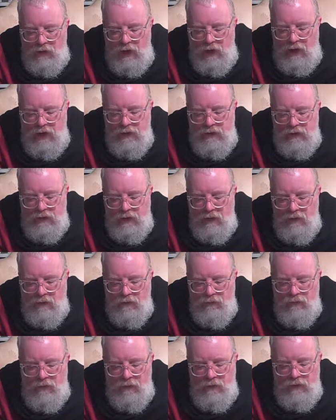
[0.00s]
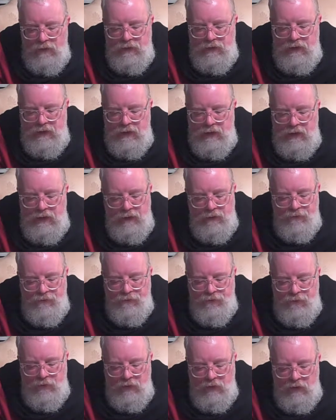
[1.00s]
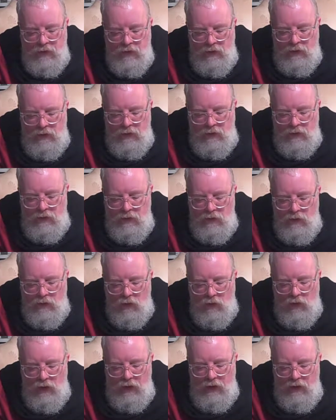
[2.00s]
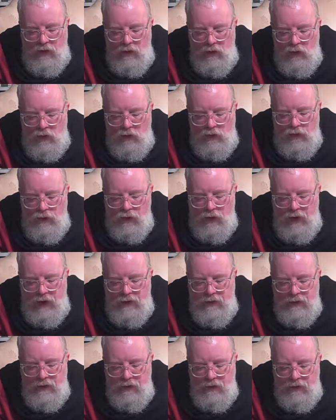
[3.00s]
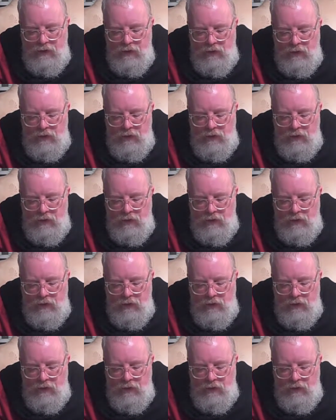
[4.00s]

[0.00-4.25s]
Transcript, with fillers: rising from the sea, or hear old Triton